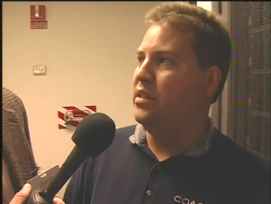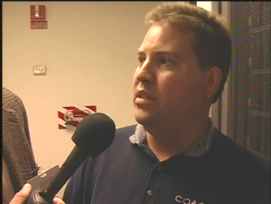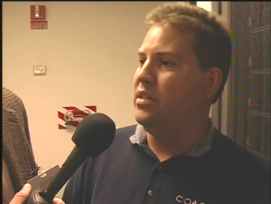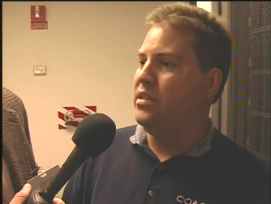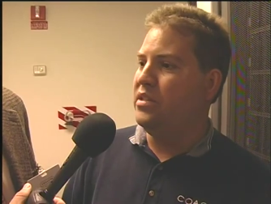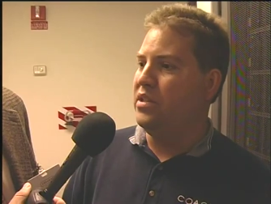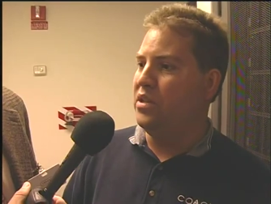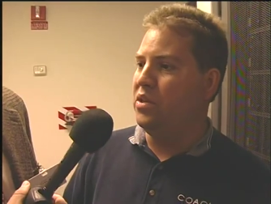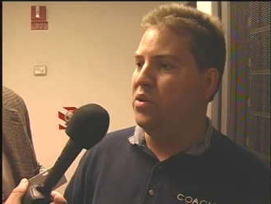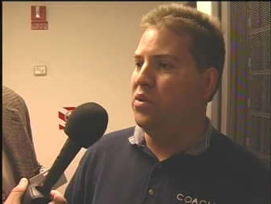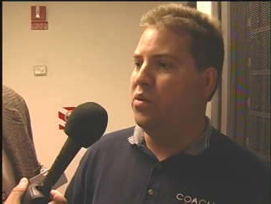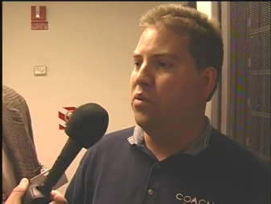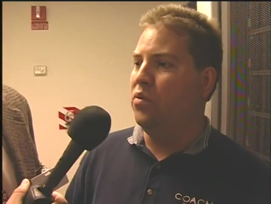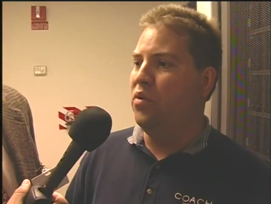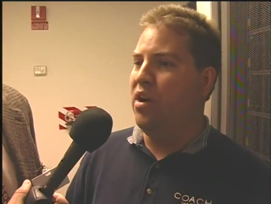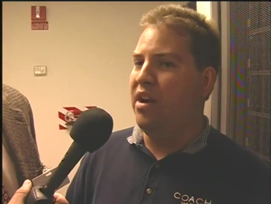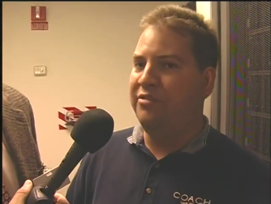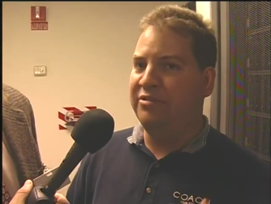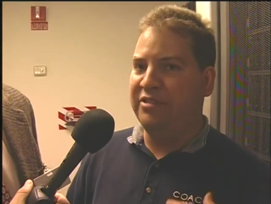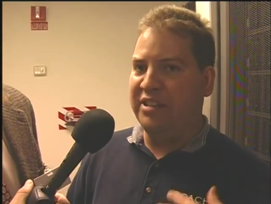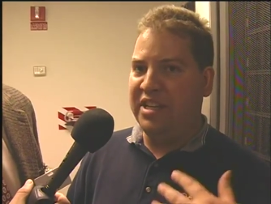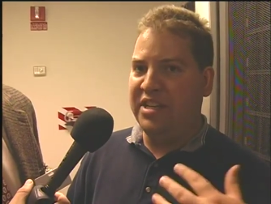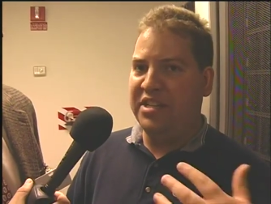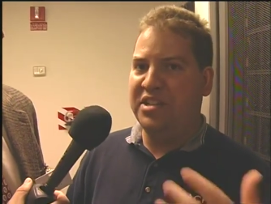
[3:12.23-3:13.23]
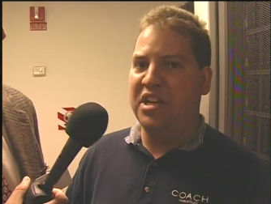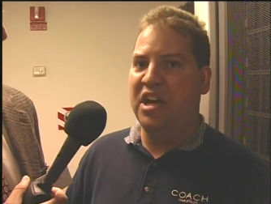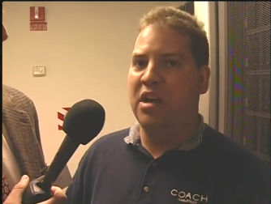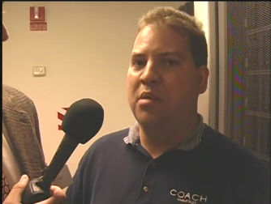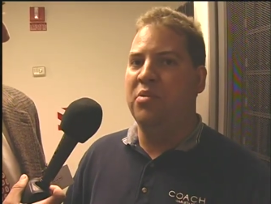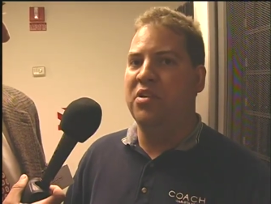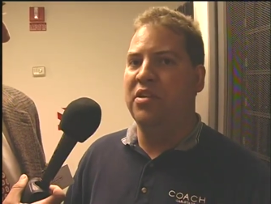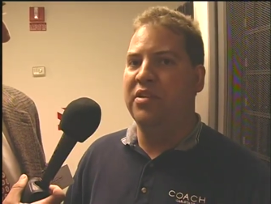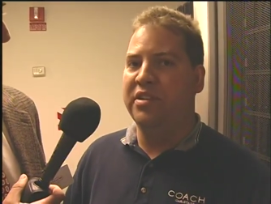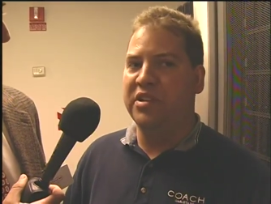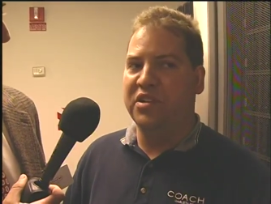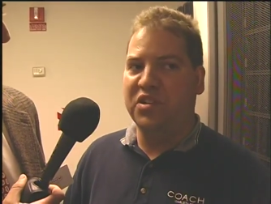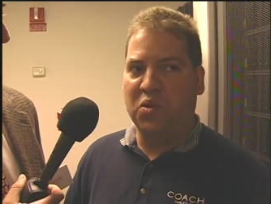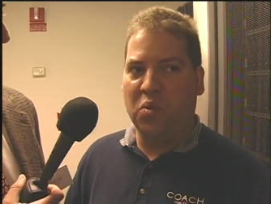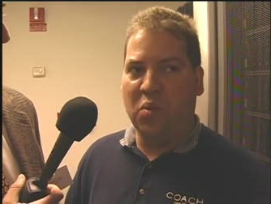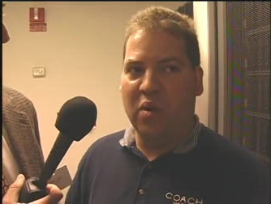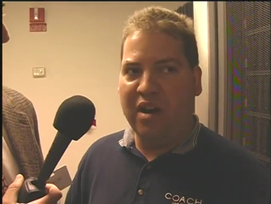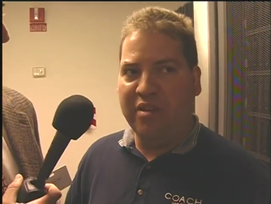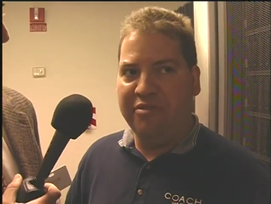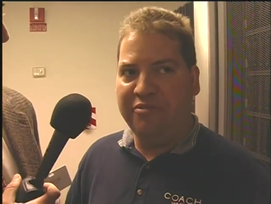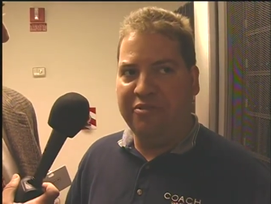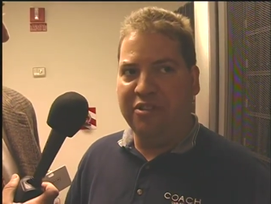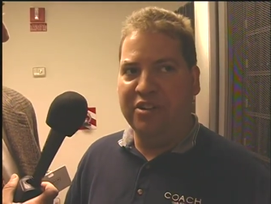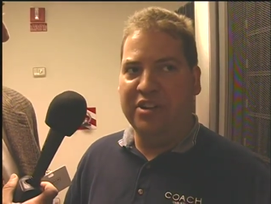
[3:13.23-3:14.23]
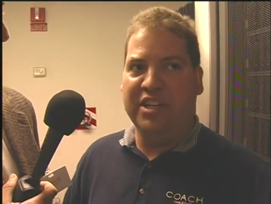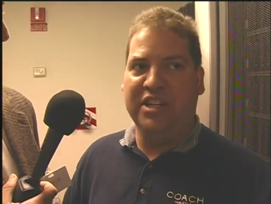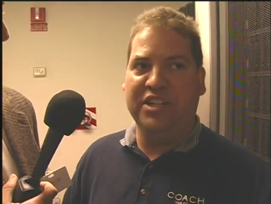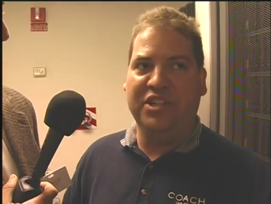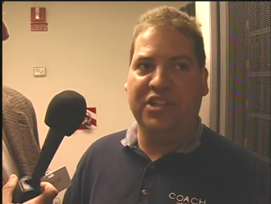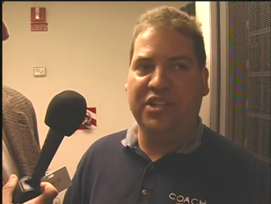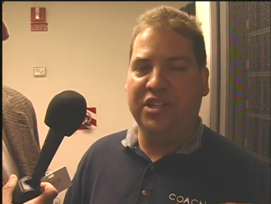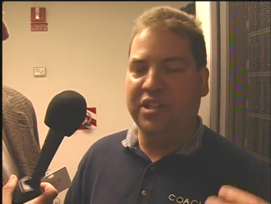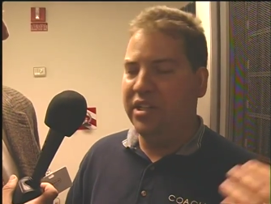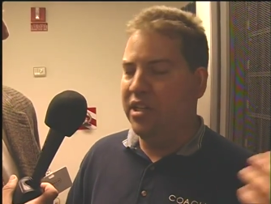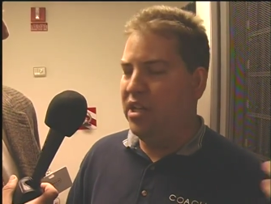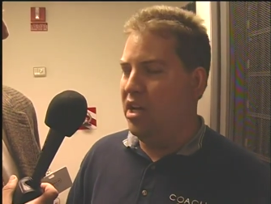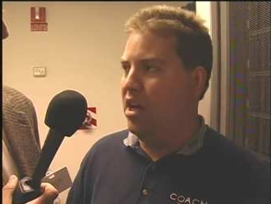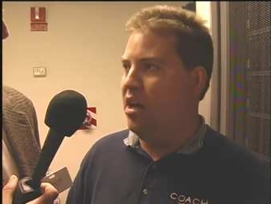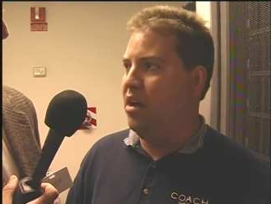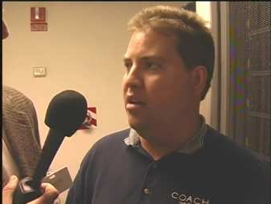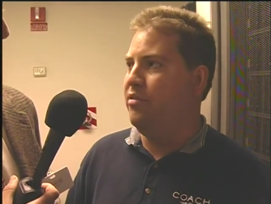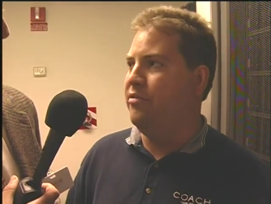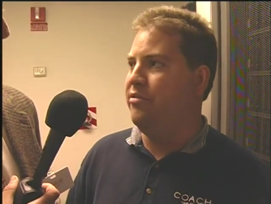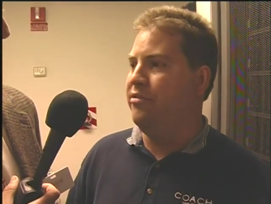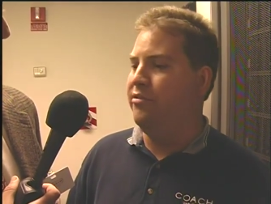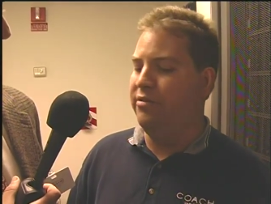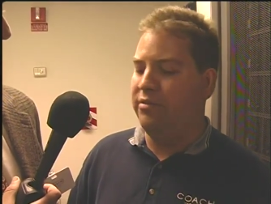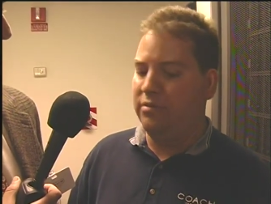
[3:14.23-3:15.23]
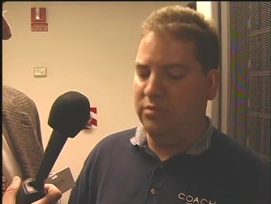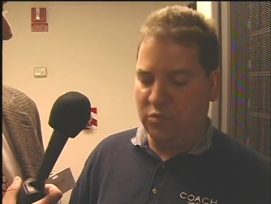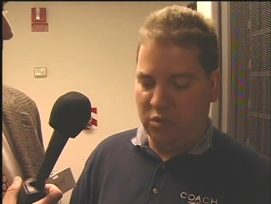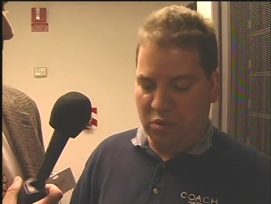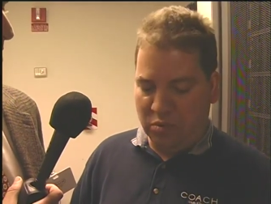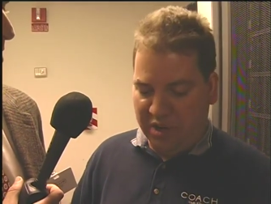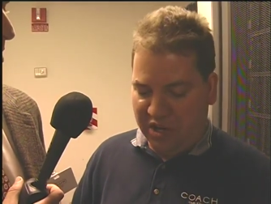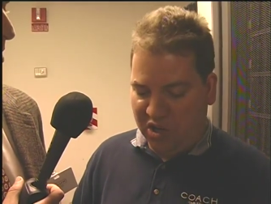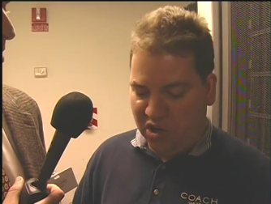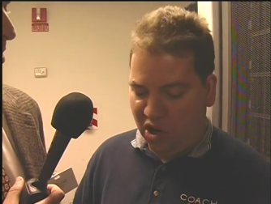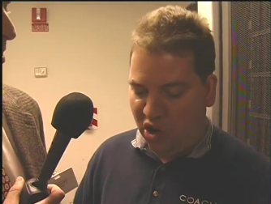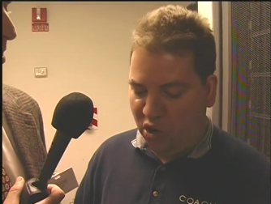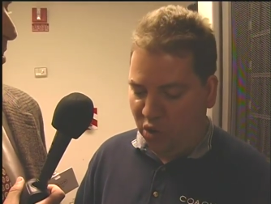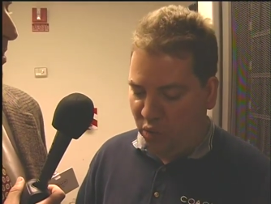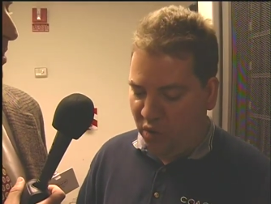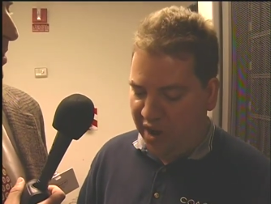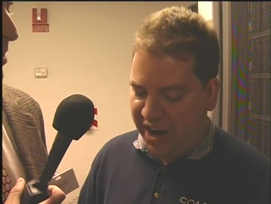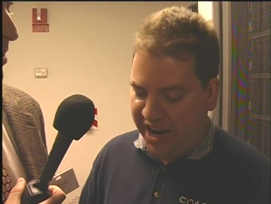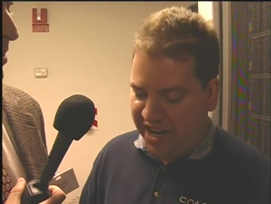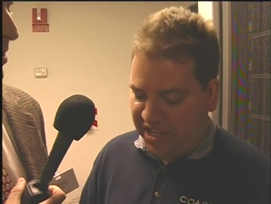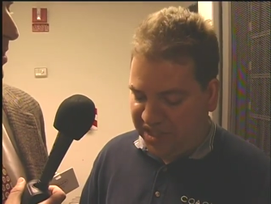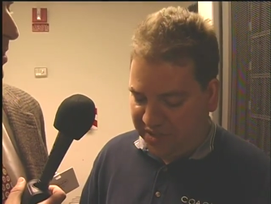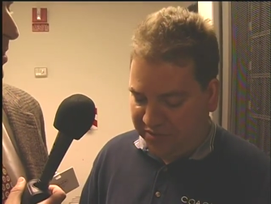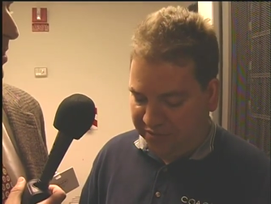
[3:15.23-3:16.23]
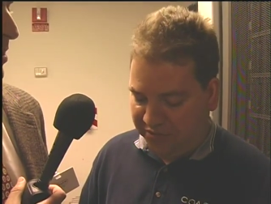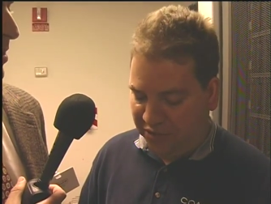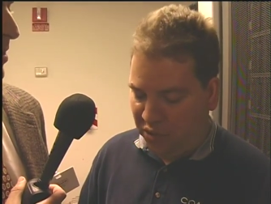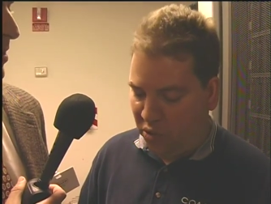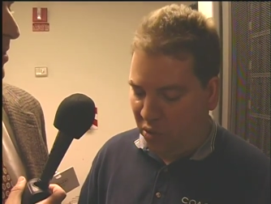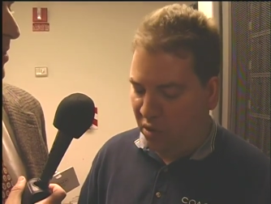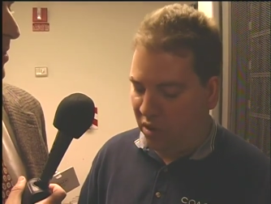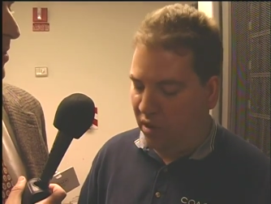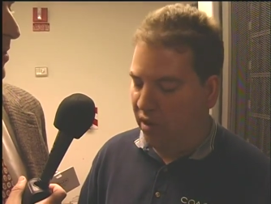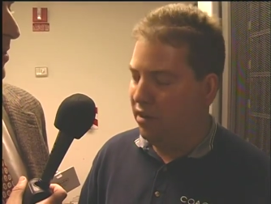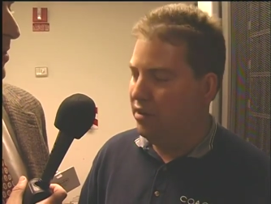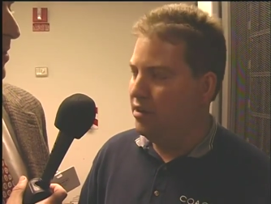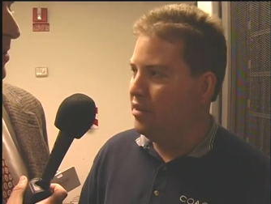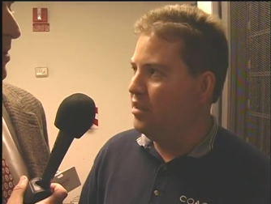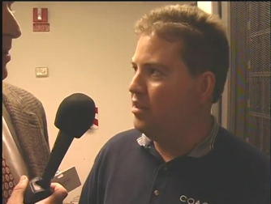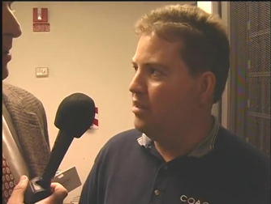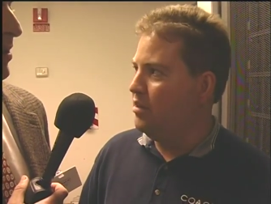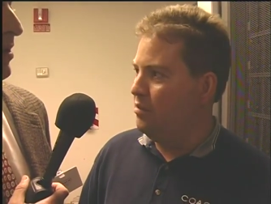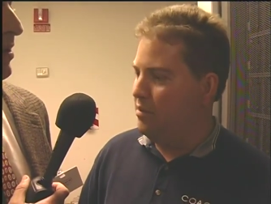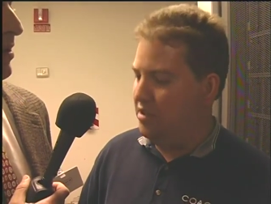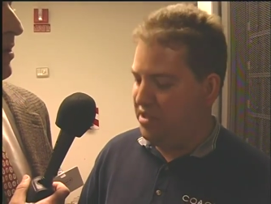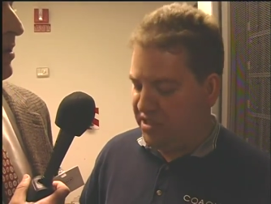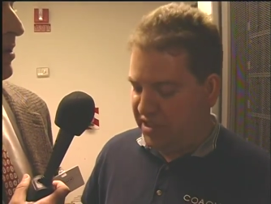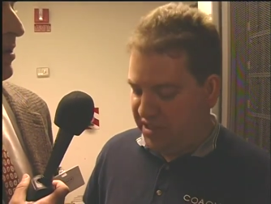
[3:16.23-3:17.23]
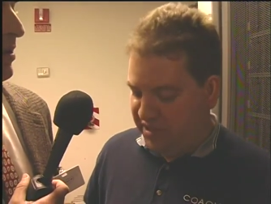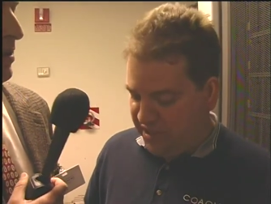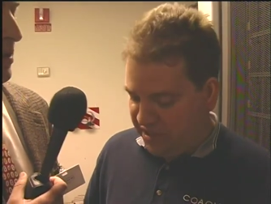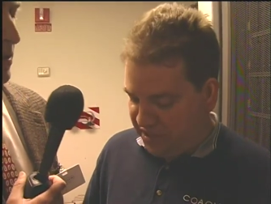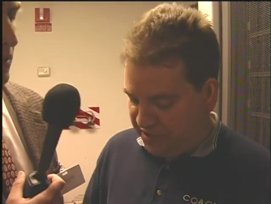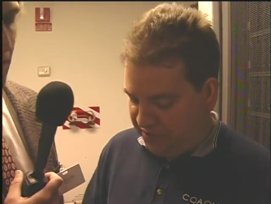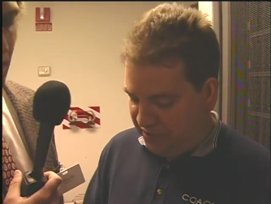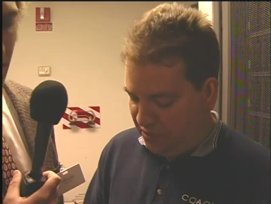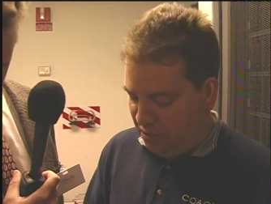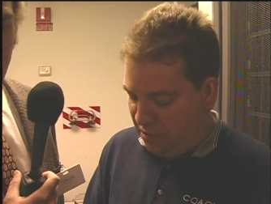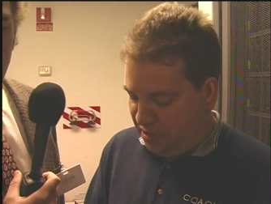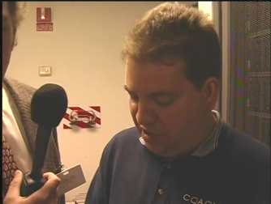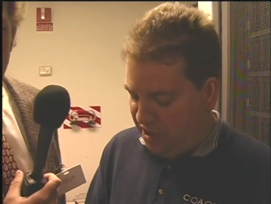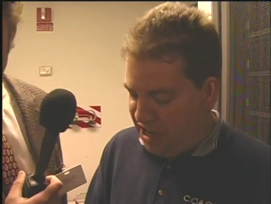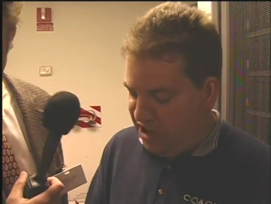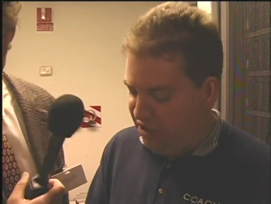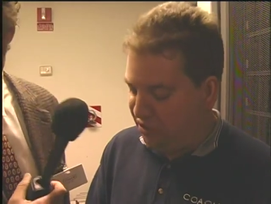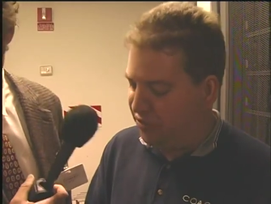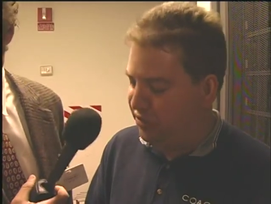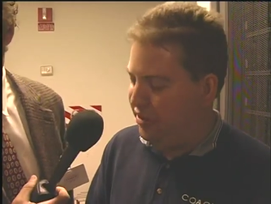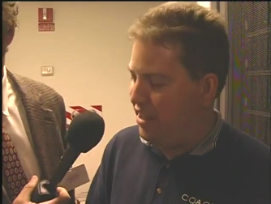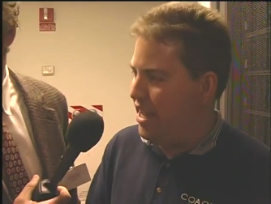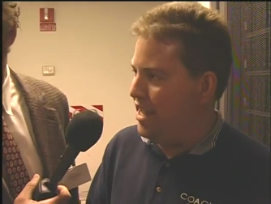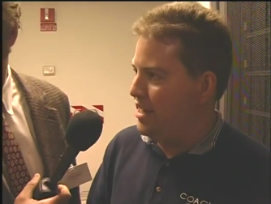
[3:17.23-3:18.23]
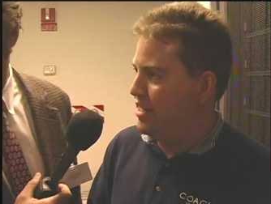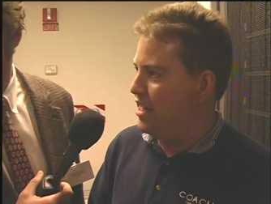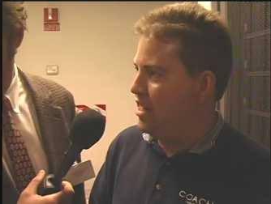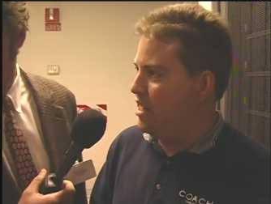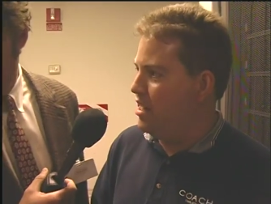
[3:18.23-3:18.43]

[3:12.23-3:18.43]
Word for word: to roughly double the square footage of what we call raised floor, which is this floor that you're standing